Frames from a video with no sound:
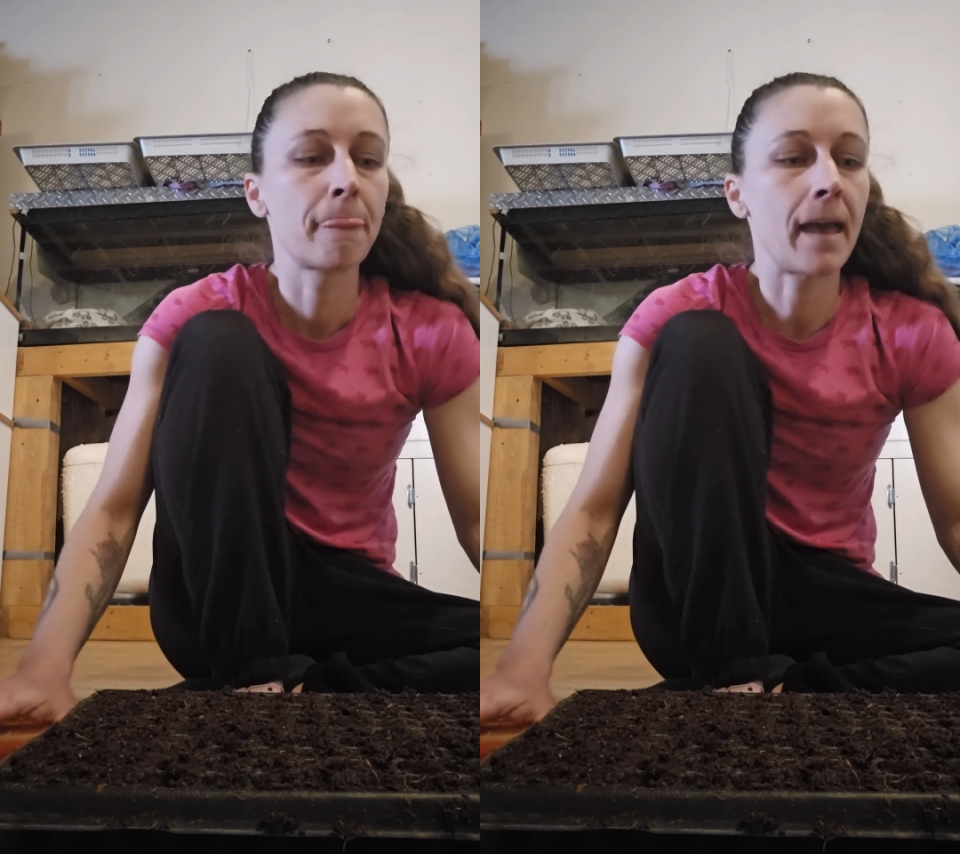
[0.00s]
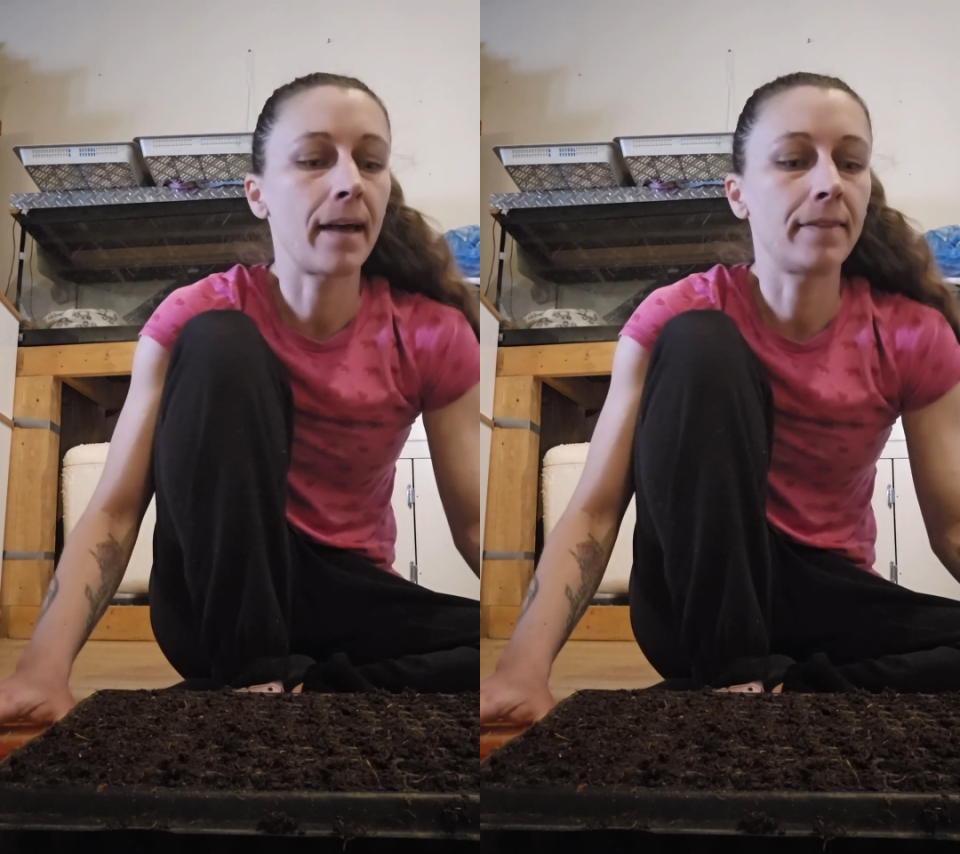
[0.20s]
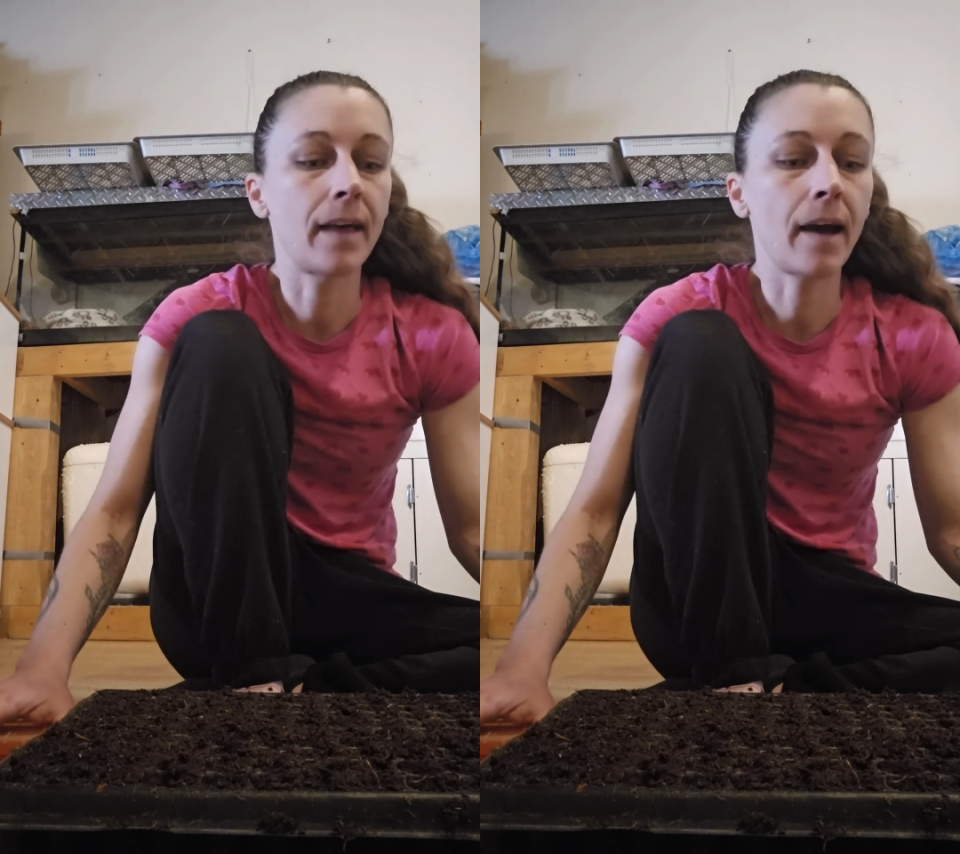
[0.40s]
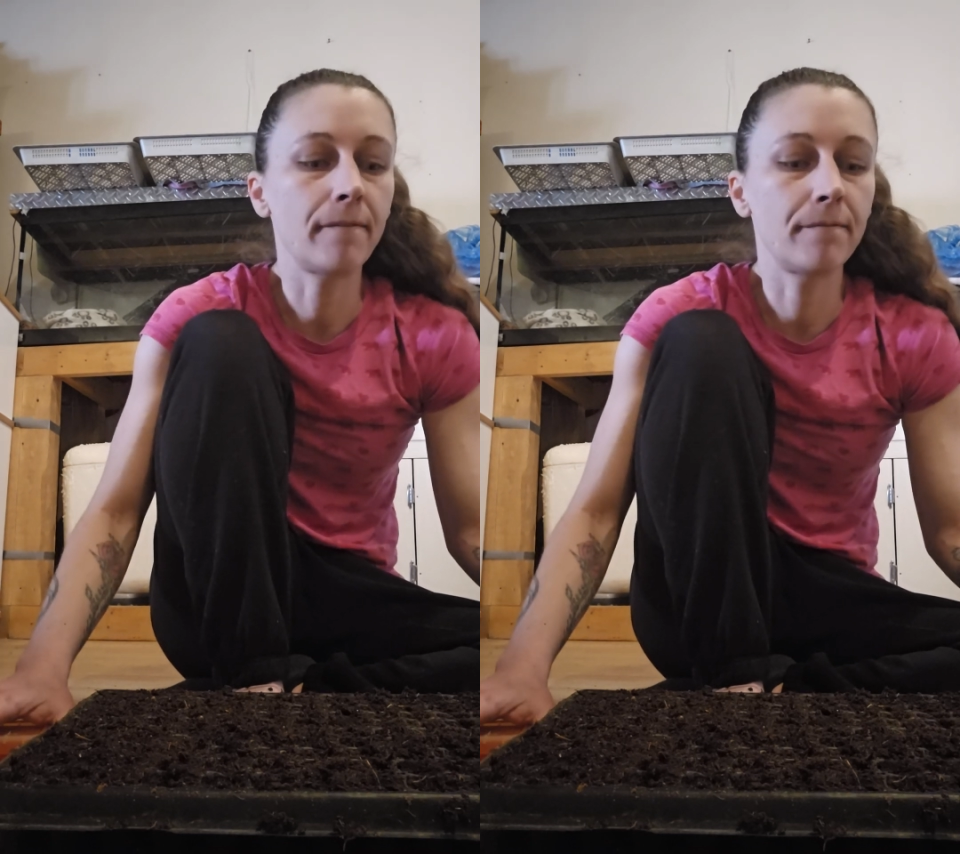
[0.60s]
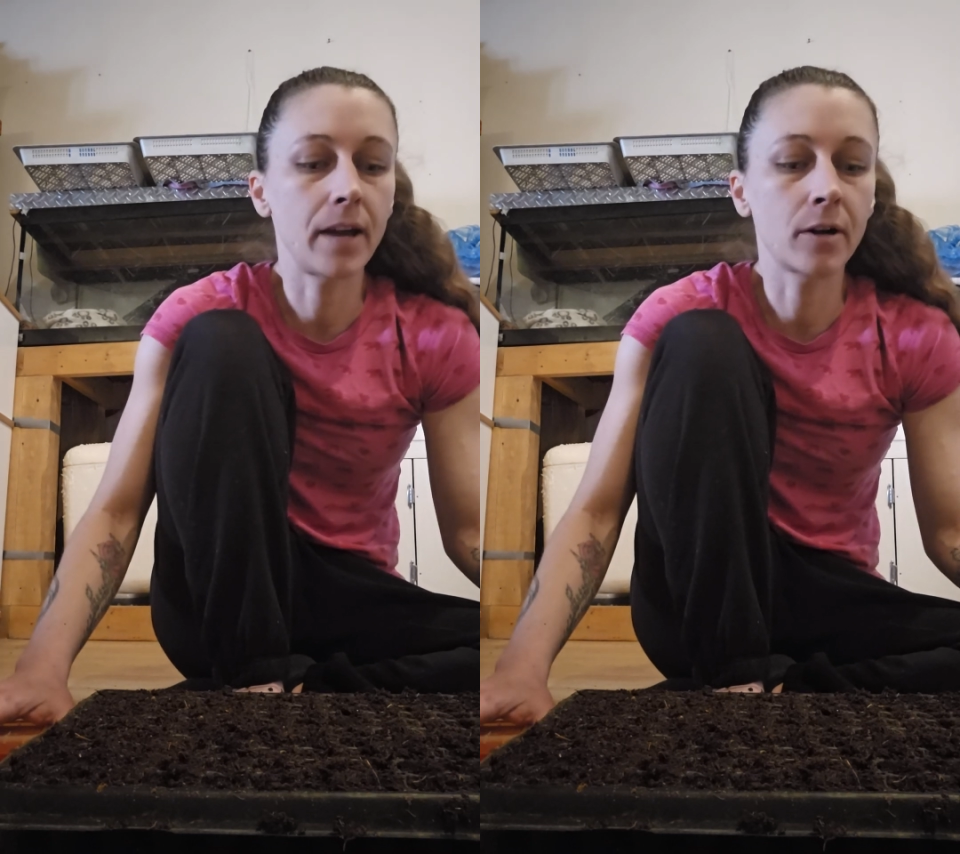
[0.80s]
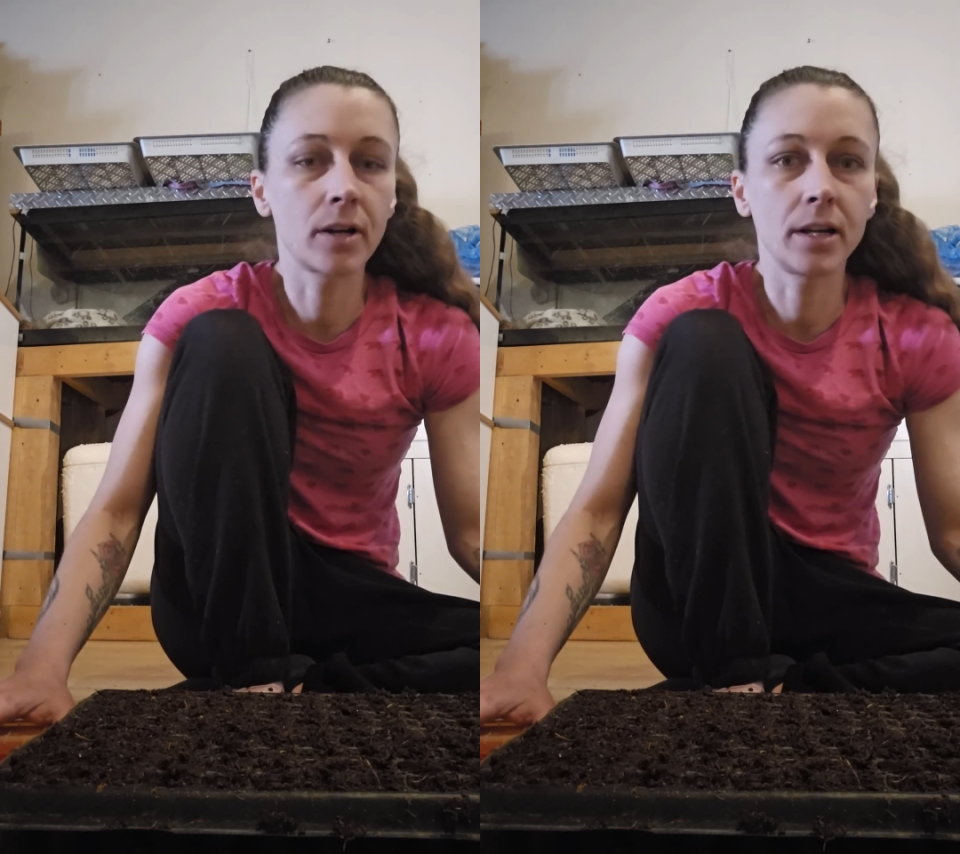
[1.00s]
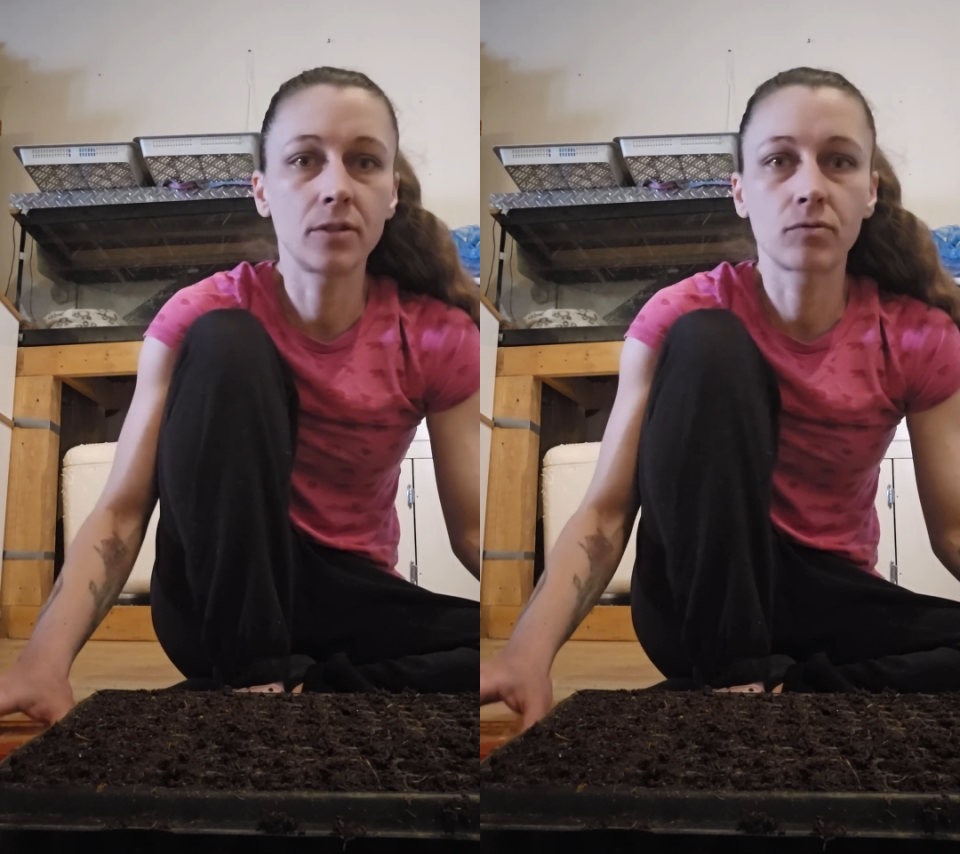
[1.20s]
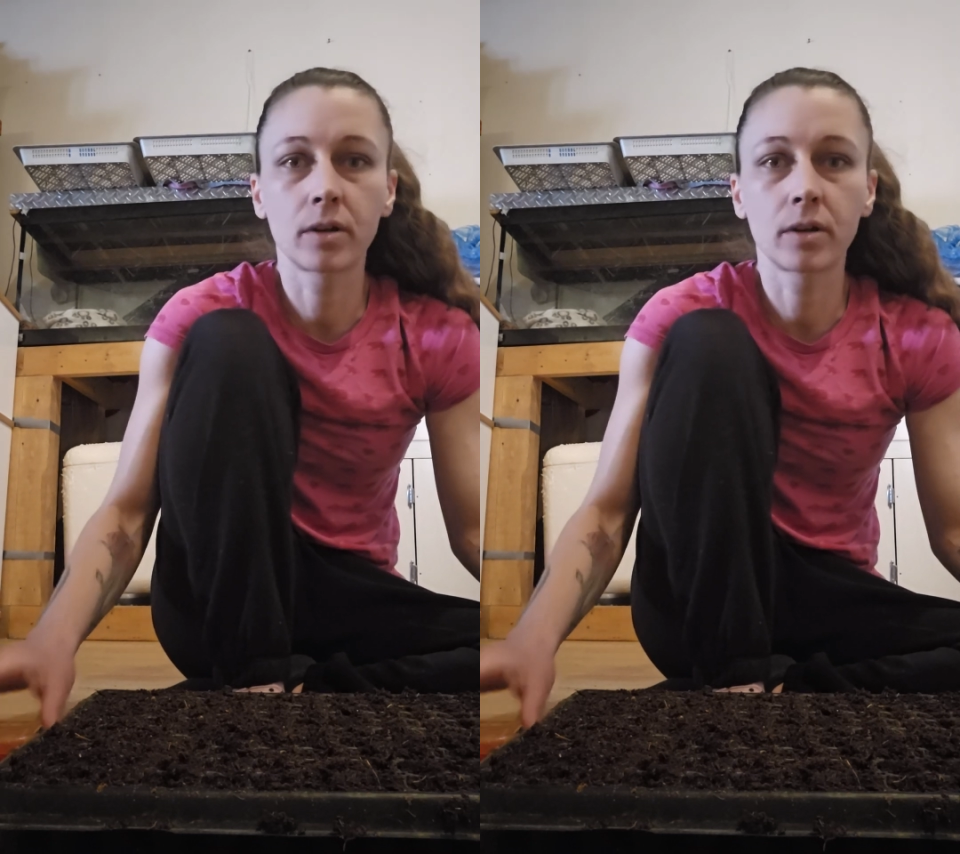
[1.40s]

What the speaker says: And that varies